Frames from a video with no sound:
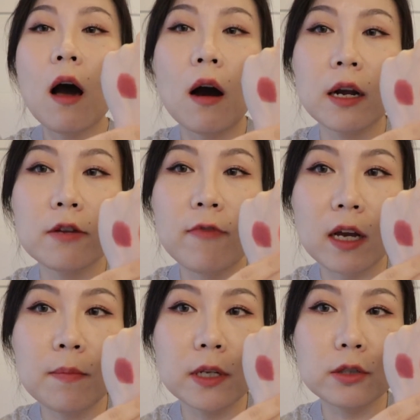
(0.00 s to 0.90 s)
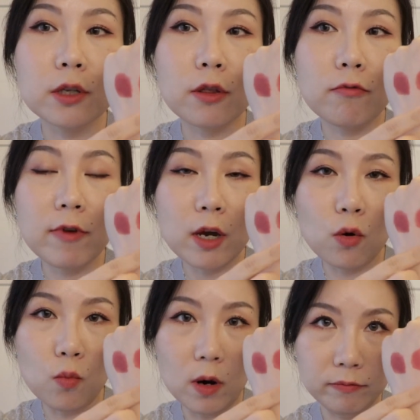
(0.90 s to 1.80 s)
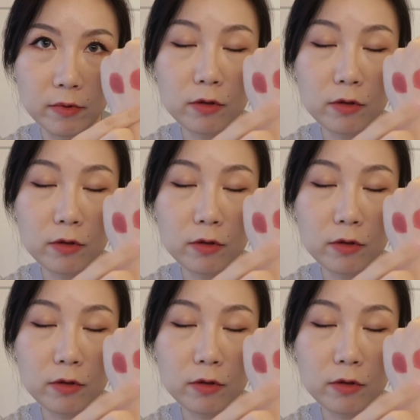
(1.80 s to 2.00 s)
highly recommend 301.